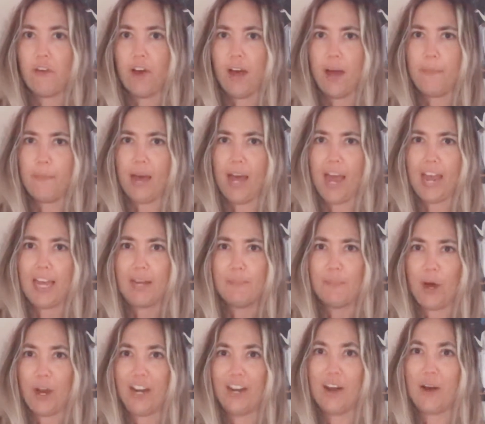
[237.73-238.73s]
I had
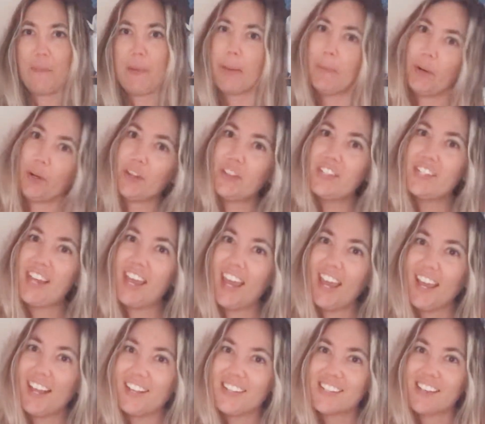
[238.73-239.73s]
bought it on my
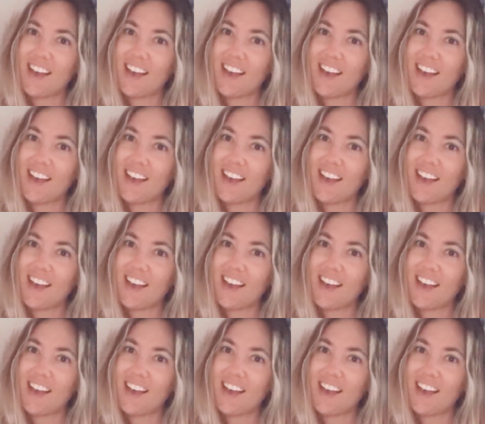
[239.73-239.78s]
birthday because